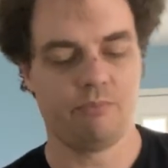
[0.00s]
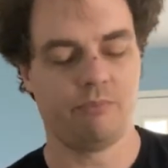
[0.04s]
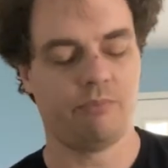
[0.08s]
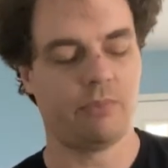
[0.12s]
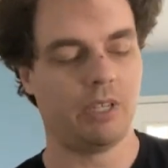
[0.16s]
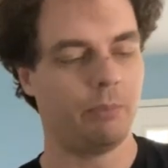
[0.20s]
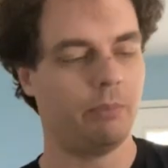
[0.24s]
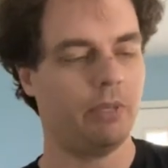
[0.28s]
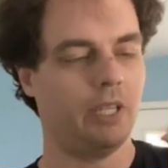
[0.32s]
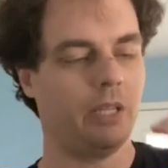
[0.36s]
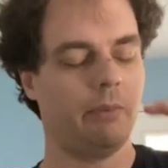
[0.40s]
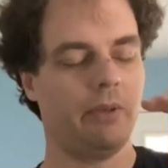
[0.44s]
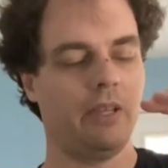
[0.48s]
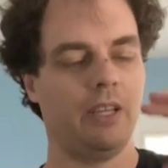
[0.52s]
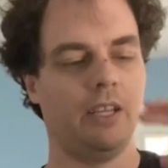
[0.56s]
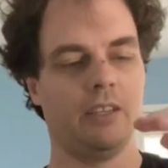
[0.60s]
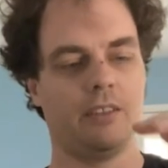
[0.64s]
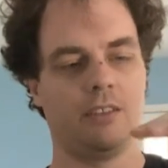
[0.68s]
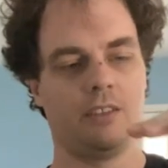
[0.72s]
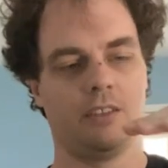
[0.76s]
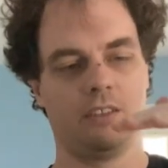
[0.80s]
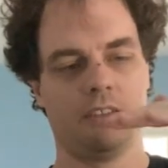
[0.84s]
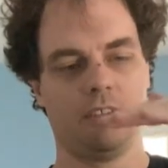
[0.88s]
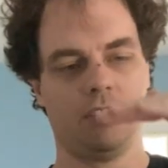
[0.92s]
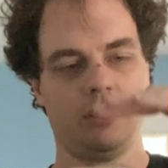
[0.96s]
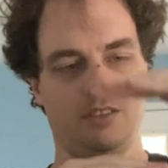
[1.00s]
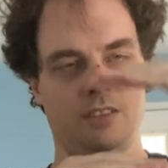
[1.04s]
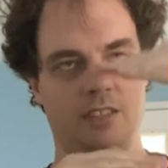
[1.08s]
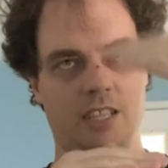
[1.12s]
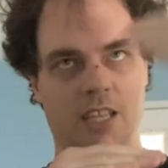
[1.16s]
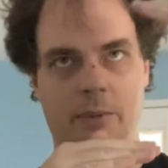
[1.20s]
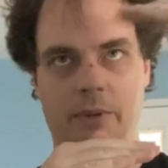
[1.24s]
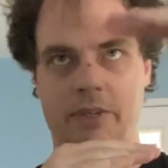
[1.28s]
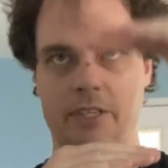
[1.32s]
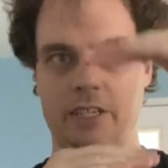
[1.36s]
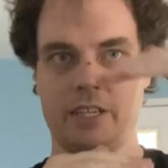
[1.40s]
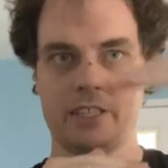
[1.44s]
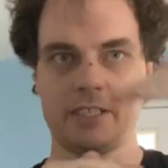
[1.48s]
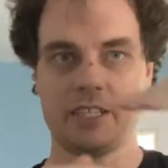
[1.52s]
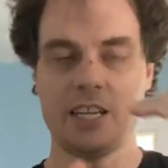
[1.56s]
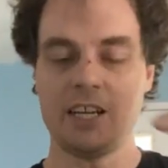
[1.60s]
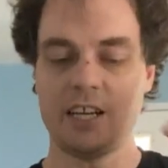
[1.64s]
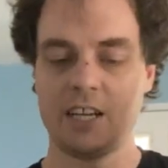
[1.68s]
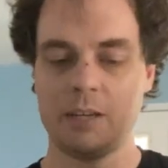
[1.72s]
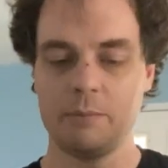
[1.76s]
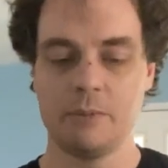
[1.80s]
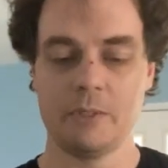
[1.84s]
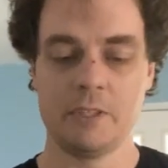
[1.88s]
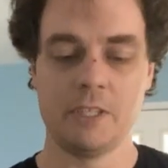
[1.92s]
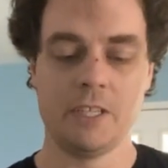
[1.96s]
like piggy bank that had a magnetic
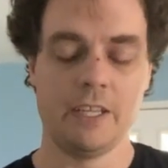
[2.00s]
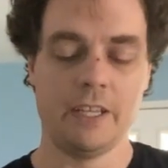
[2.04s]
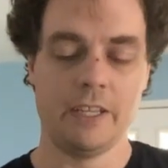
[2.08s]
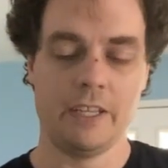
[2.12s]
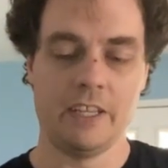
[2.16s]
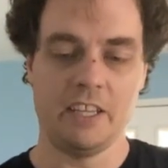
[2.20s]
top,